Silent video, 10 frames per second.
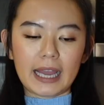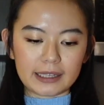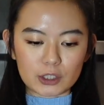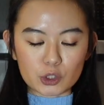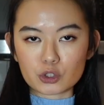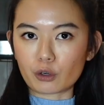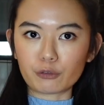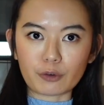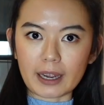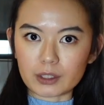and then stir
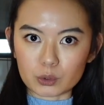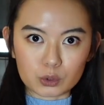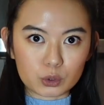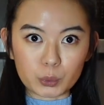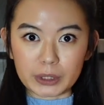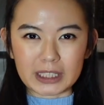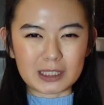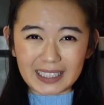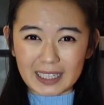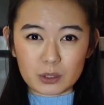fry those squid.
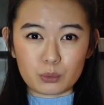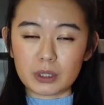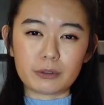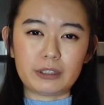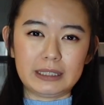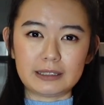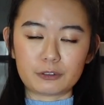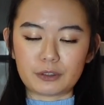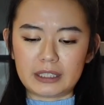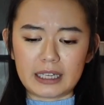It tastes really, really
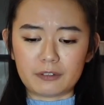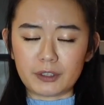different and